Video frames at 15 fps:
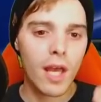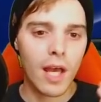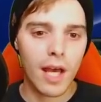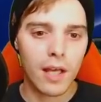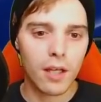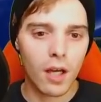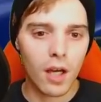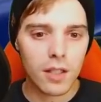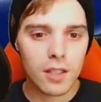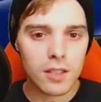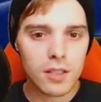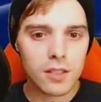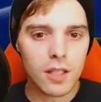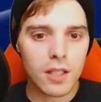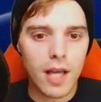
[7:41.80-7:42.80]
And
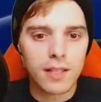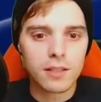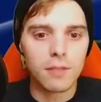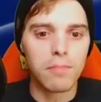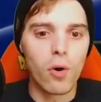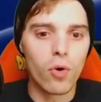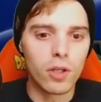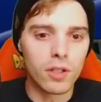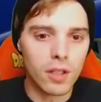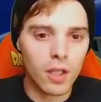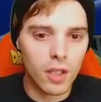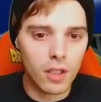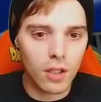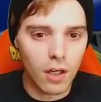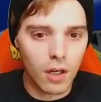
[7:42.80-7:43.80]
this is the next opponent
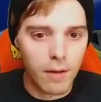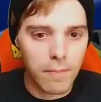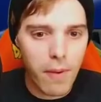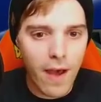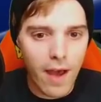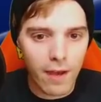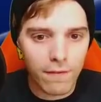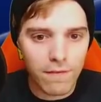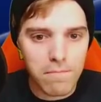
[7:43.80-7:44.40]
in our path,